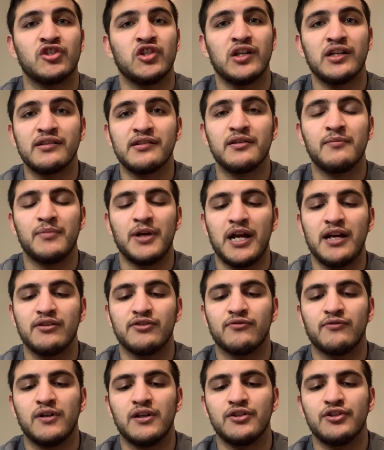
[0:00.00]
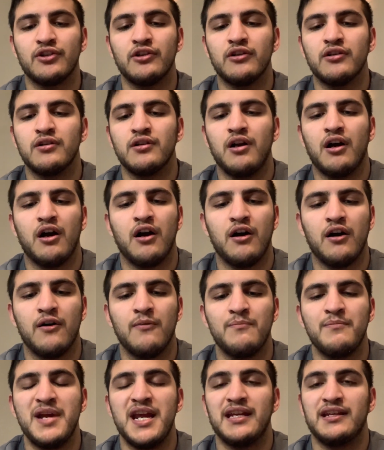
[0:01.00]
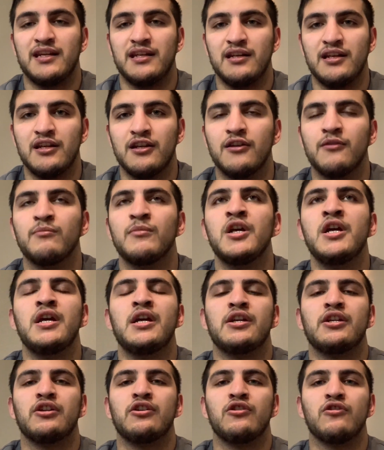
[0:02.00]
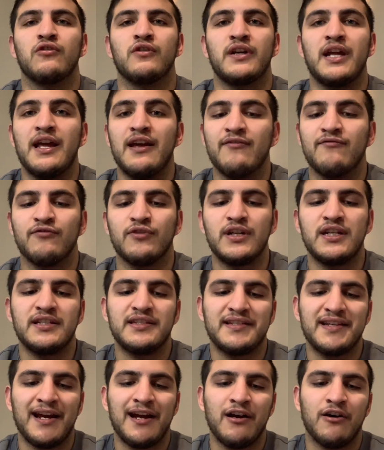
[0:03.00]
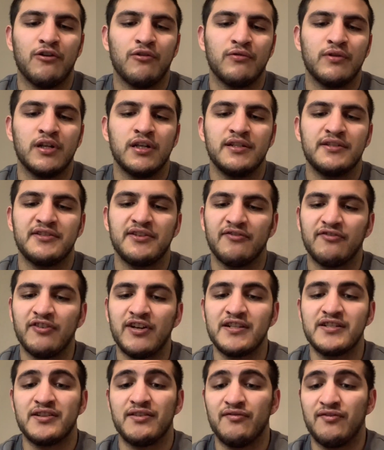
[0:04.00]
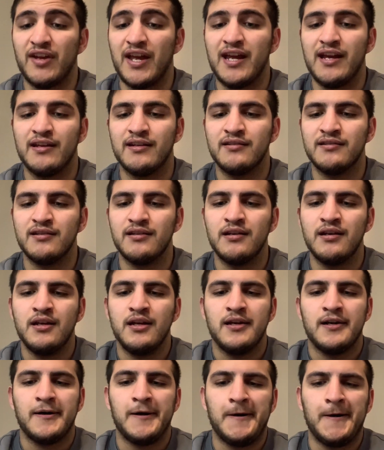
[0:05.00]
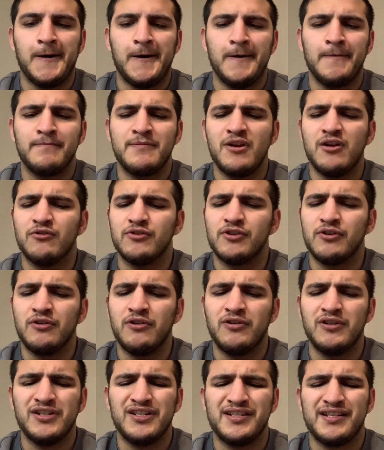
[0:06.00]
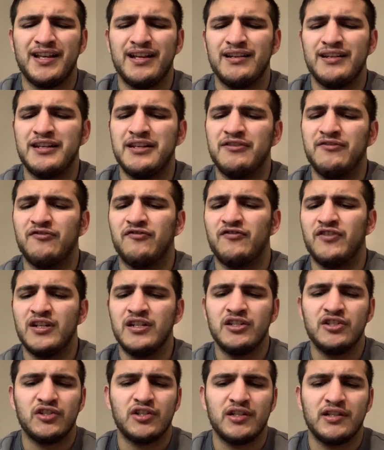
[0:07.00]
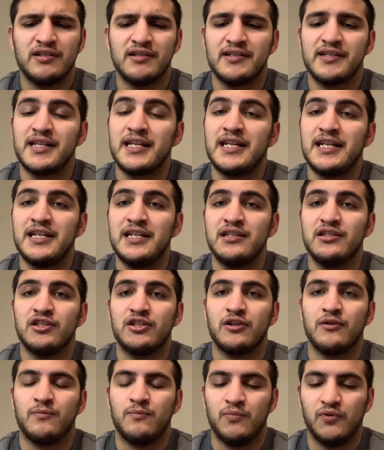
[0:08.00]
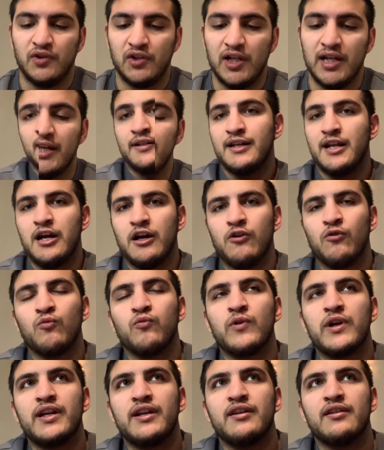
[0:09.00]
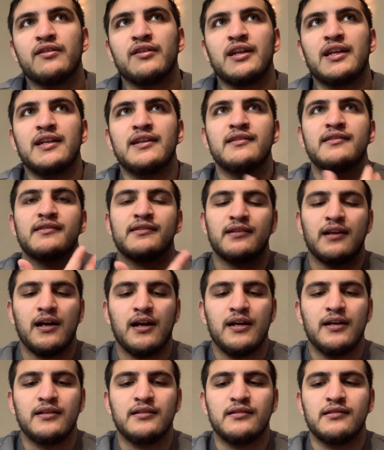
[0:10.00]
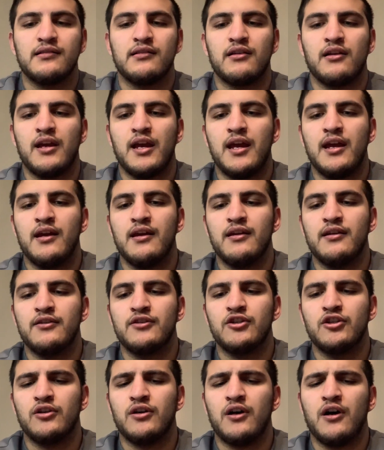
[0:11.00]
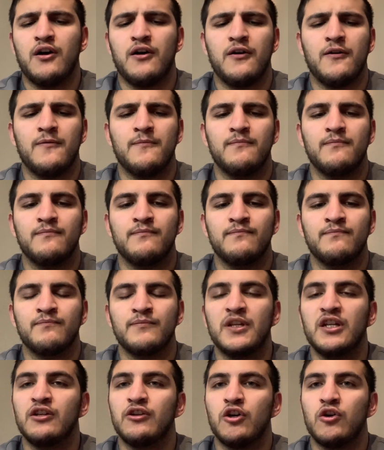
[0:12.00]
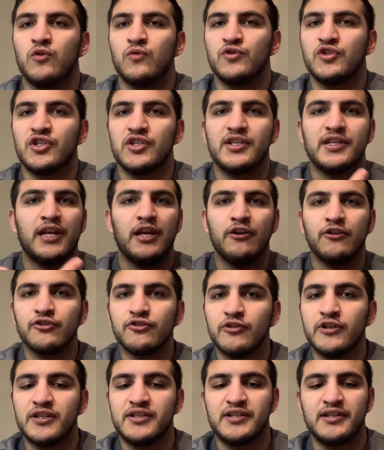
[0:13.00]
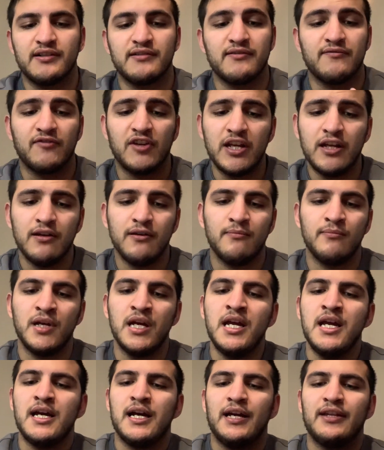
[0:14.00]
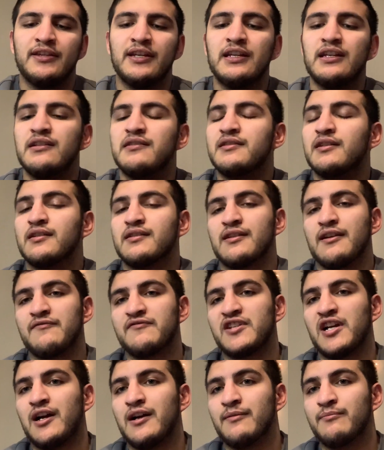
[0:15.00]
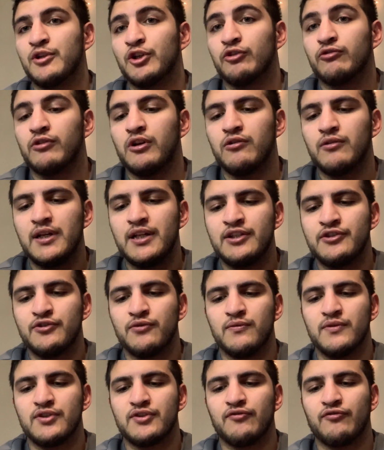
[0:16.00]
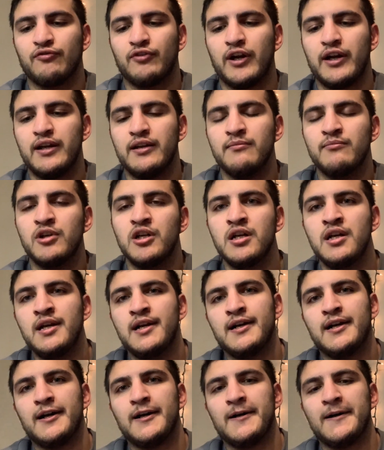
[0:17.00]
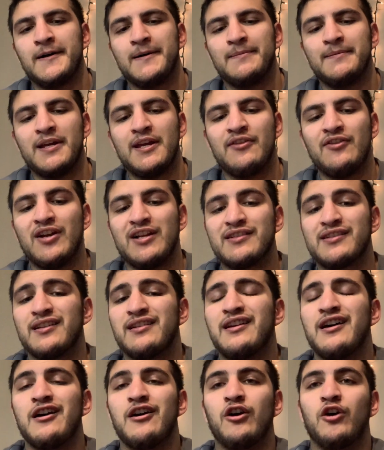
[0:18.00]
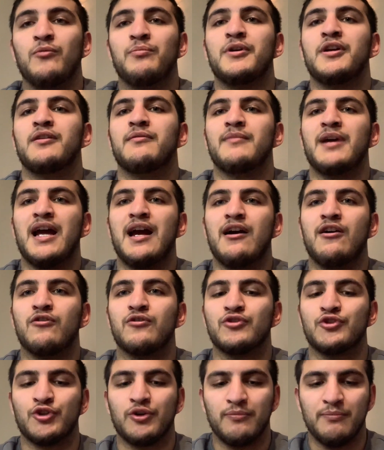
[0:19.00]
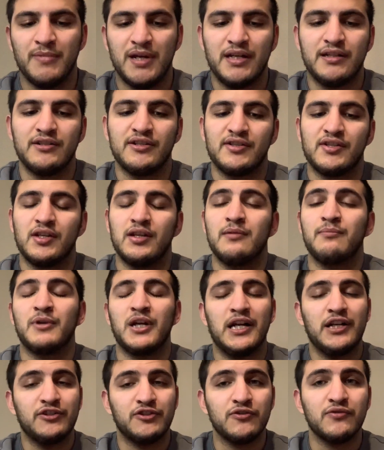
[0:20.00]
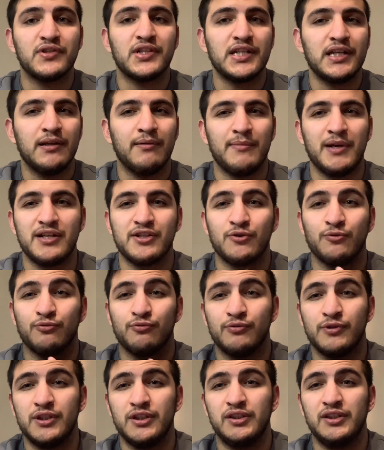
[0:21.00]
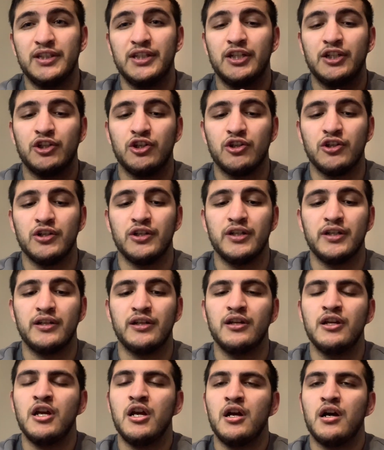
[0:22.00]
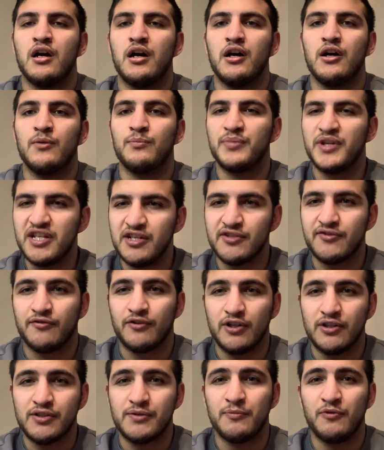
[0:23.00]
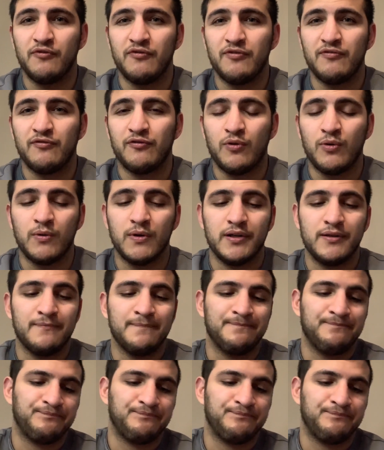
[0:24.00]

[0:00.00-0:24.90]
just a pass rusher, um, making him, you know, an every down defensive end. Um, you also notice that he finishes each play. Now with his size and um, you know, just characteristics of him, I think he does have time to grow into his frame um, and that's gonna help him out tremendously. But I do see him as a really good uh, piece for us moving forward.